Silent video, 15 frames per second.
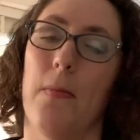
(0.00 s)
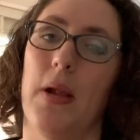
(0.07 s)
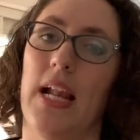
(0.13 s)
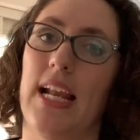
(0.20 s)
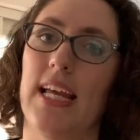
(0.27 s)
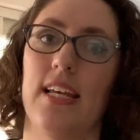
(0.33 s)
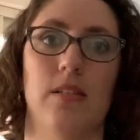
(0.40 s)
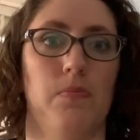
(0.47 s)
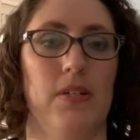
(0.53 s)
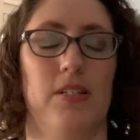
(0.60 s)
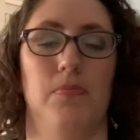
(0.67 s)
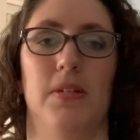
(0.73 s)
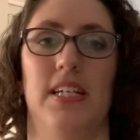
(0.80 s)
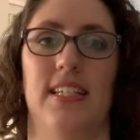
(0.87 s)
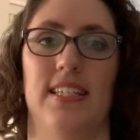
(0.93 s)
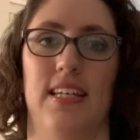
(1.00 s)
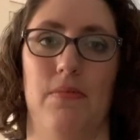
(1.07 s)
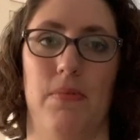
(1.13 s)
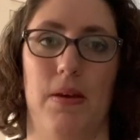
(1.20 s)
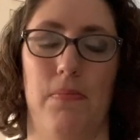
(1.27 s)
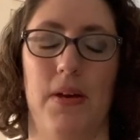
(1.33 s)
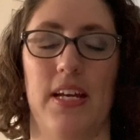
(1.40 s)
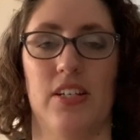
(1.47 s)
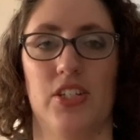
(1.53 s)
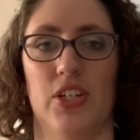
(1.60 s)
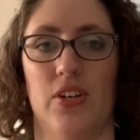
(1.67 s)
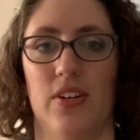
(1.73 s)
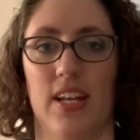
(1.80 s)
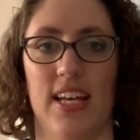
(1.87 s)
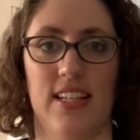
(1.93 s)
please, please, please send me a picture on